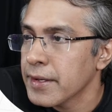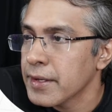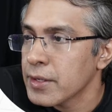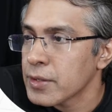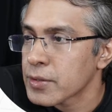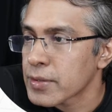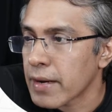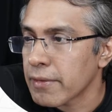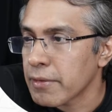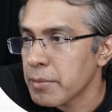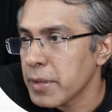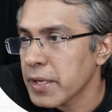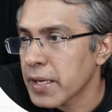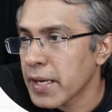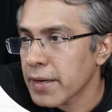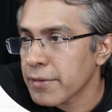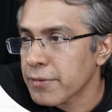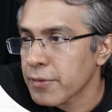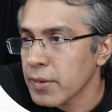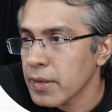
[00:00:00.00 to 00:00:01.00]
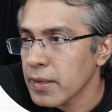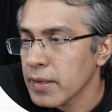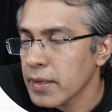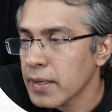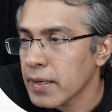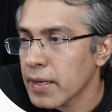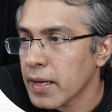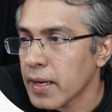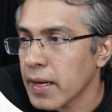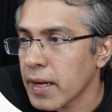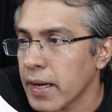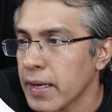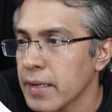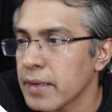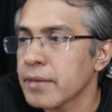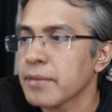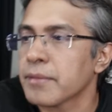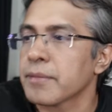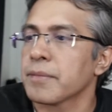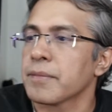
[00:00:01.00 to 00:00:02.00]
So I have to be careful.
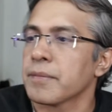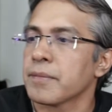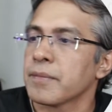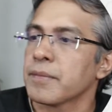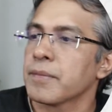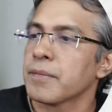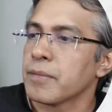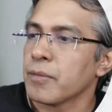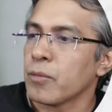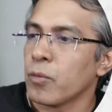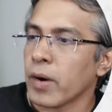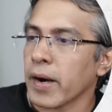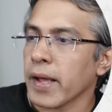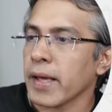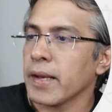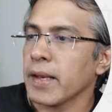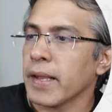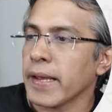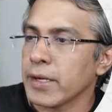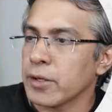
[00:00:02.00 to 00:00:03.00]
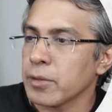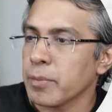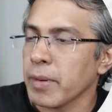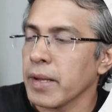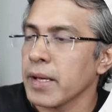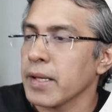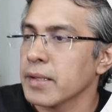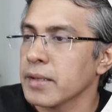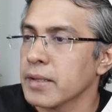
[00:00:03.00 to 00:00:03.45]
And what I like to play in